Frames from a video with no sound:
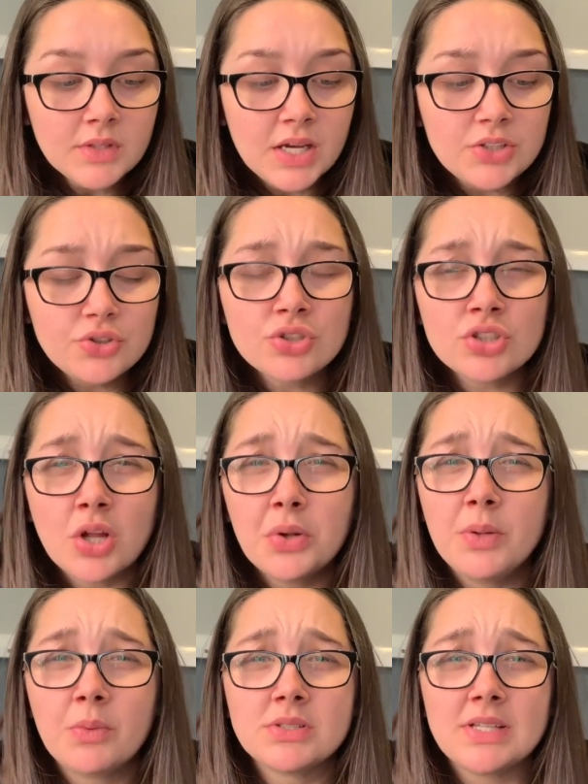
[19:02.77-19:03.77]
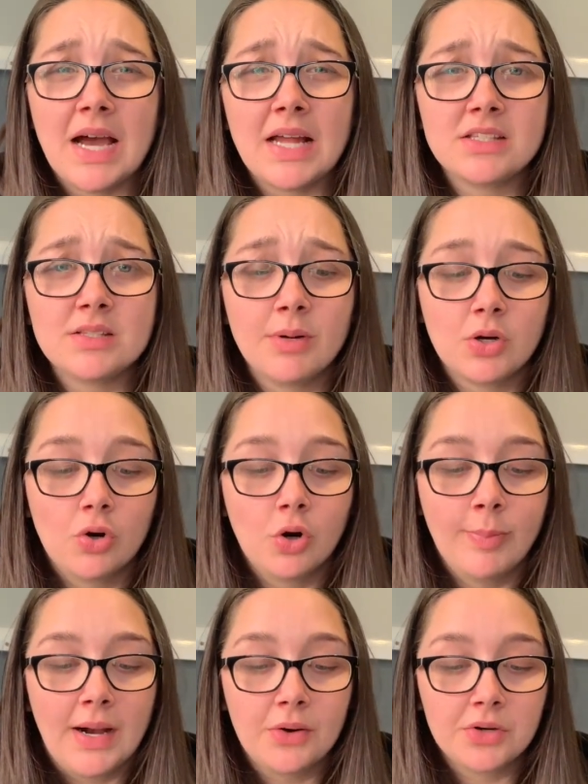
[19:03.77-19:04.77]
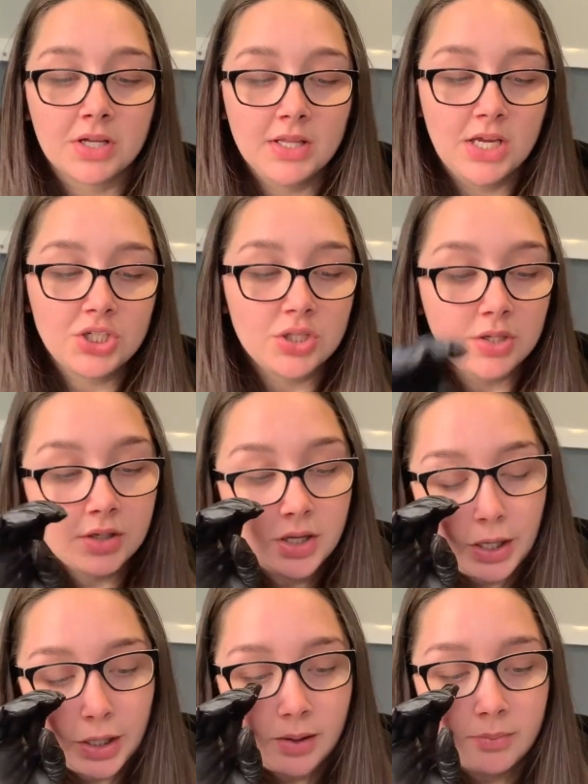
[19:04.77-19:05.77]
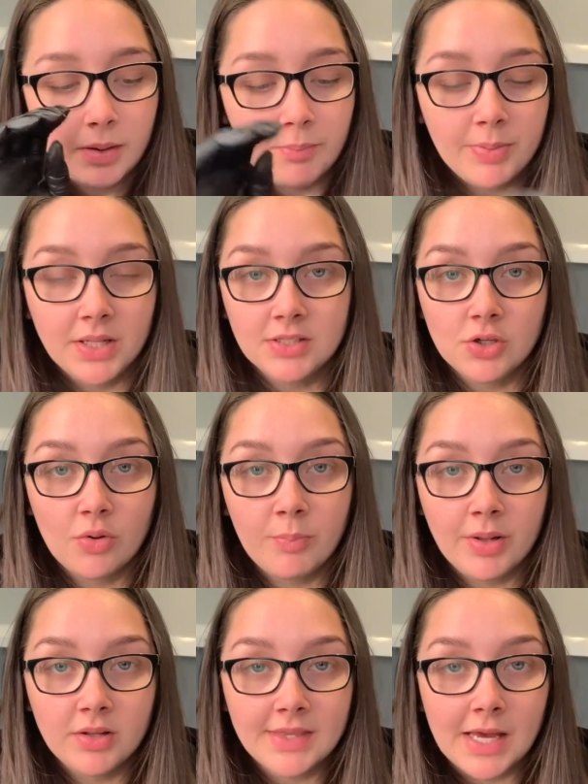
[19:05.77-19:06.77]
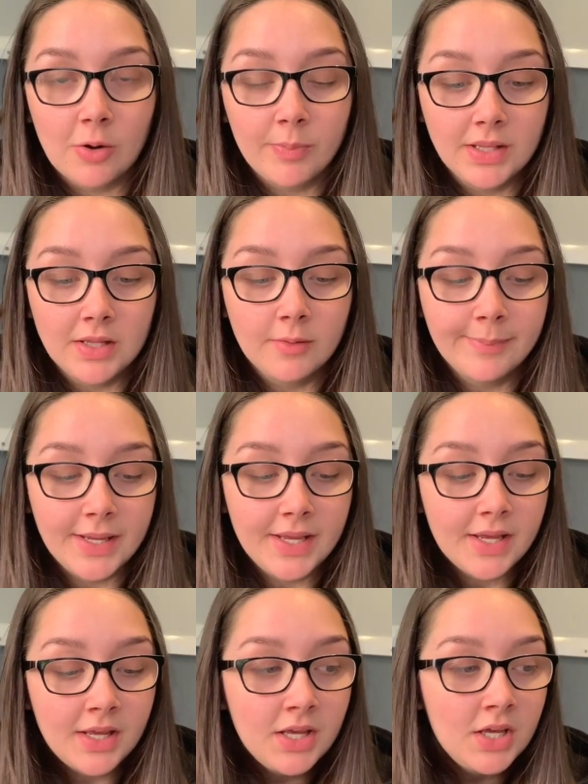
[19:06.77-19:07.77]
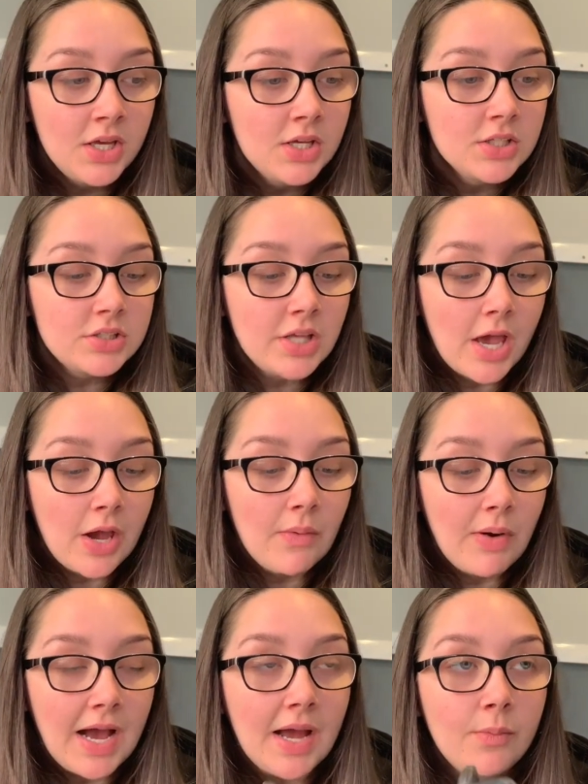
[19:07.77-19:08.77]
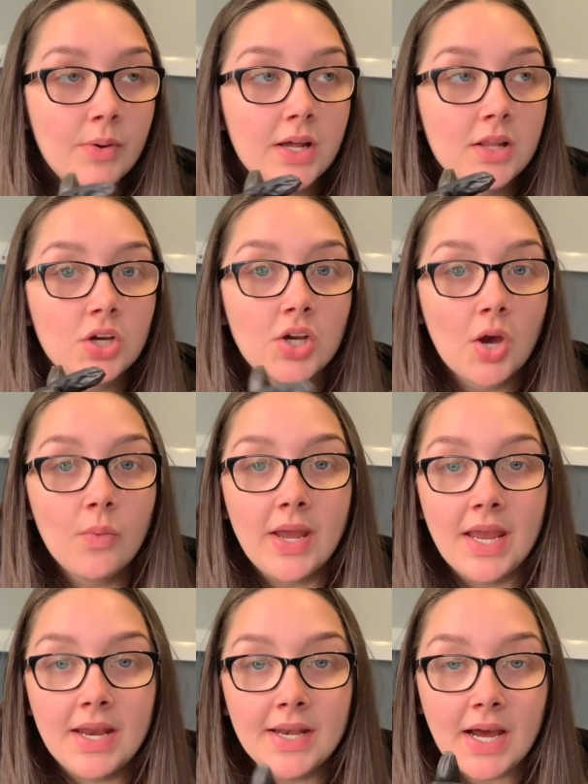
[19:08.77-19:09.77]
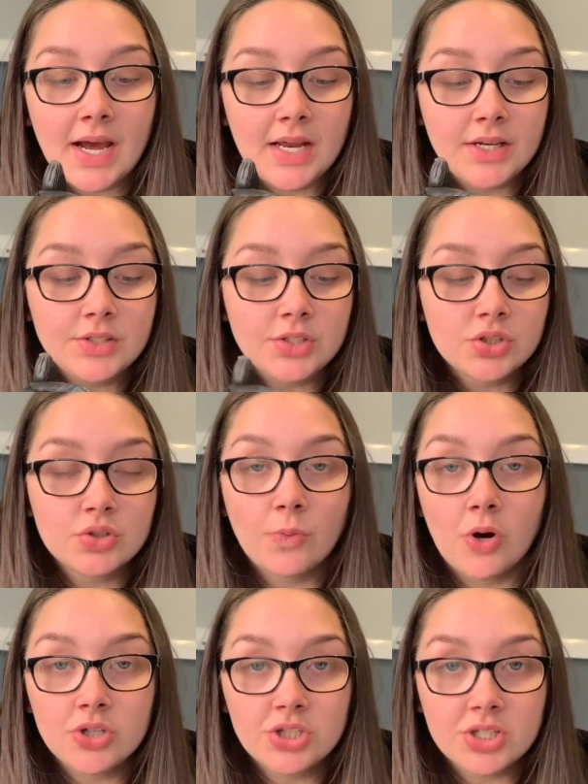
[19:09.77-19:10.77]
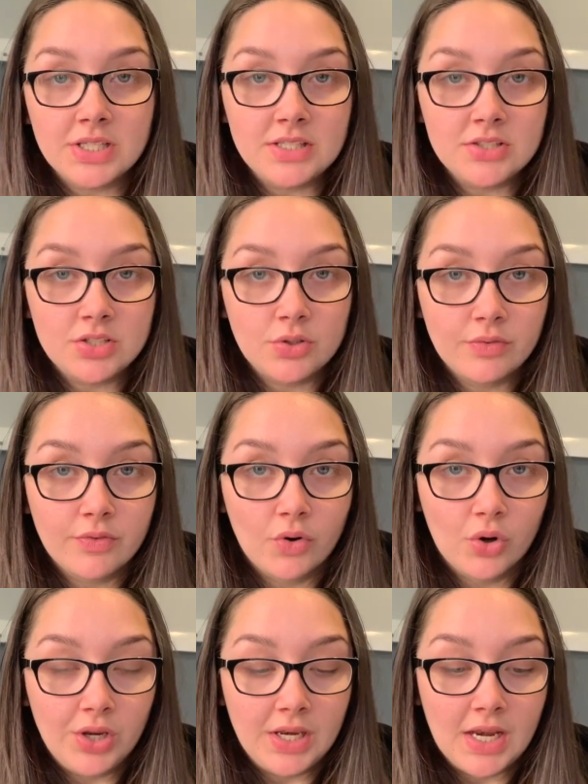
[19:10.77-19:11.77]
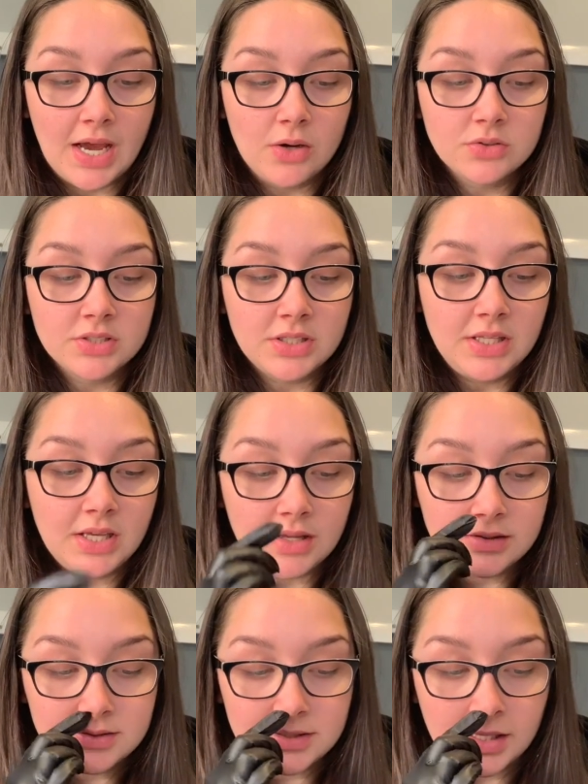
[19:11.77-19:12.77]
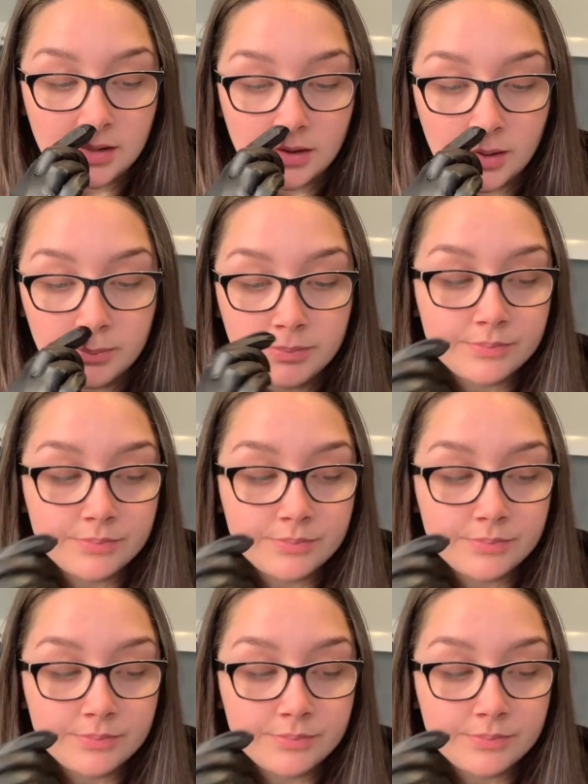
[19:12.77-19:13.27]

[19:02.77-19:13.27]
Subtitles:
I just slowly want to add to my core powder collection and build that up a little bit. So I will go in and swatch these two for you now so that you can see them.